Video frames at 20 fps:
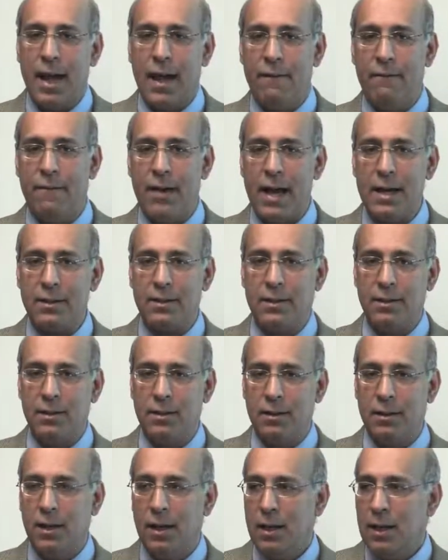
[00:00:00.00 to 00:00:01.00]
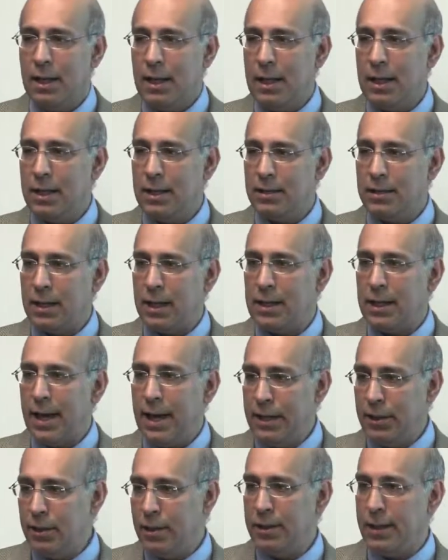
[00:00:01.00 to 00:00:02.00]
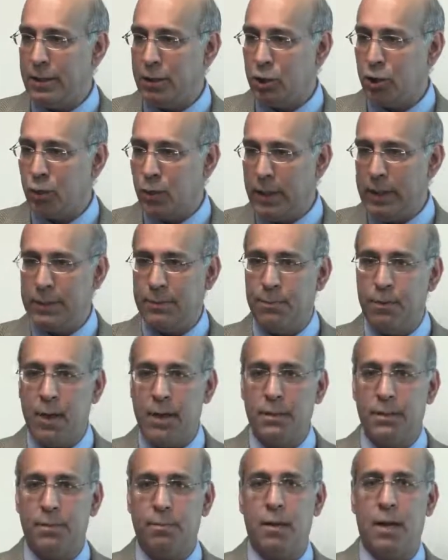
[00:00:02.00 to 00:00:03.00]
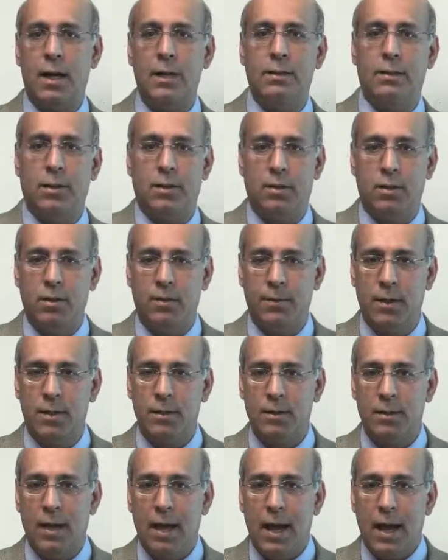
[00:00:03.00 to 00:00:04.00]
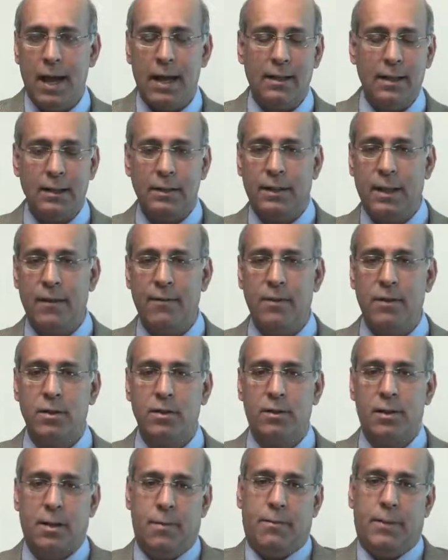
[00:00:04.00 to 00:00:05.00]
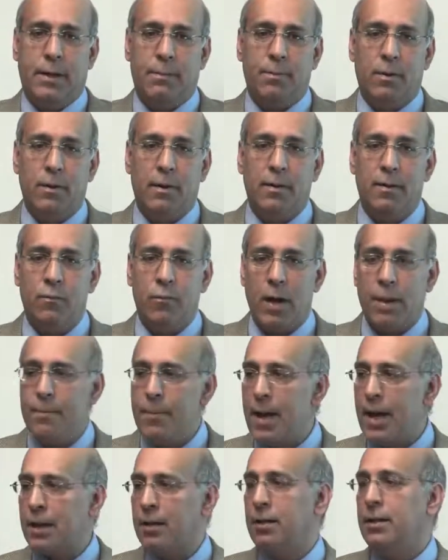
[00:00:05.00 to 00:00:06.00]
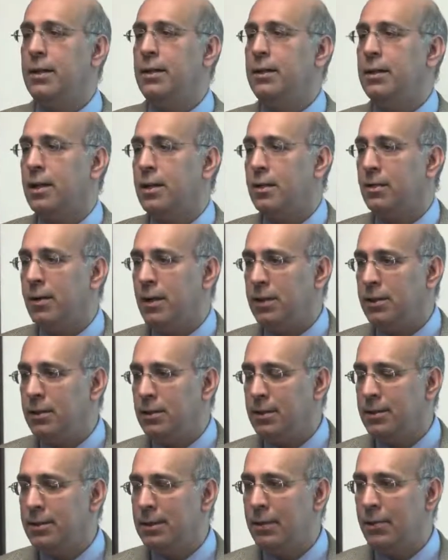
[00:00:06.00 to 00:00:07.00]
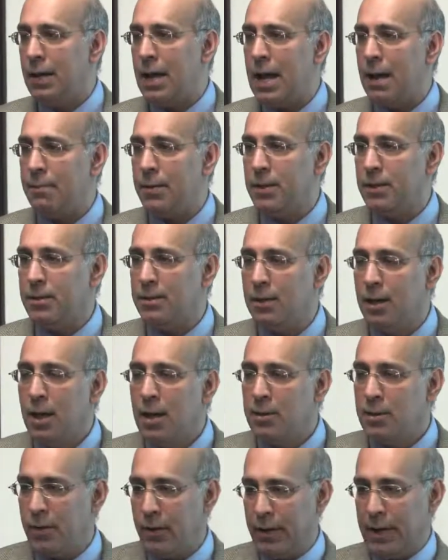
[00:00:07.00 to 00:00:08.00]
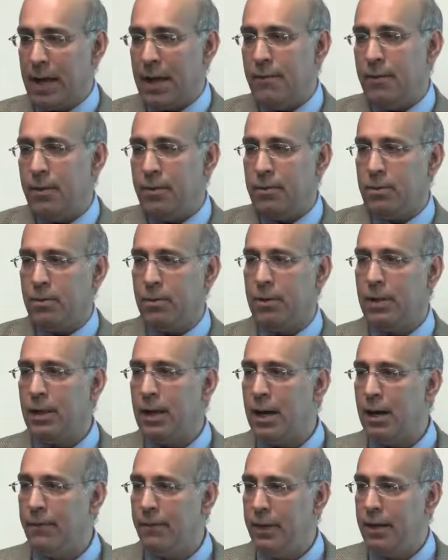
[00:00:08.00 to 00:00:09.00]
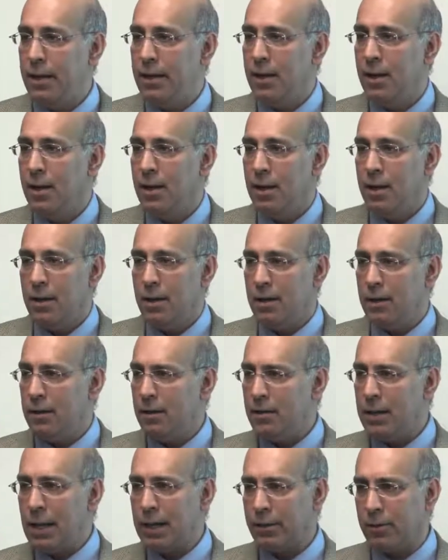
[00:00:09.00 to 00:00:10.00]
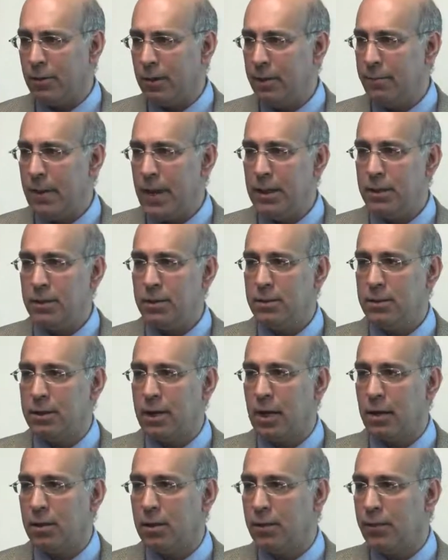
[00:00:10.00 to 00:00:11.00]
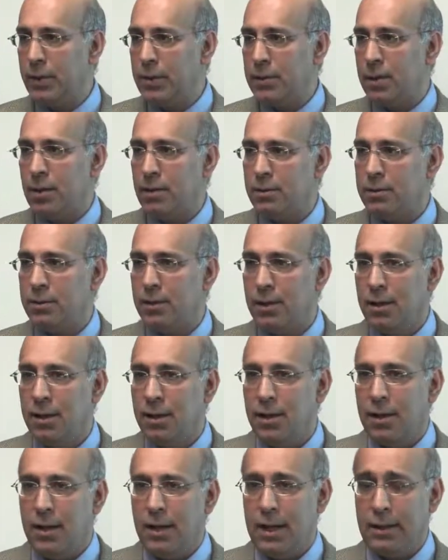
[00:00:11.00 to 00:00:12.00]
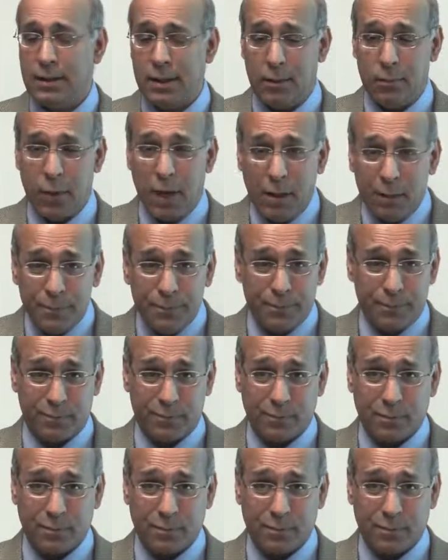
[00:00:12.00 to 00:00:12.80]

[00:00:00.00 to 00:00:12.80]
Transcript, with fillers: Avastin is an agent that shrinks blood supplies to tumors. Let's give it to some people of wet macular degeneration and see what happens. So he gave it through the IV in like 30 patients, got good results, and said, well,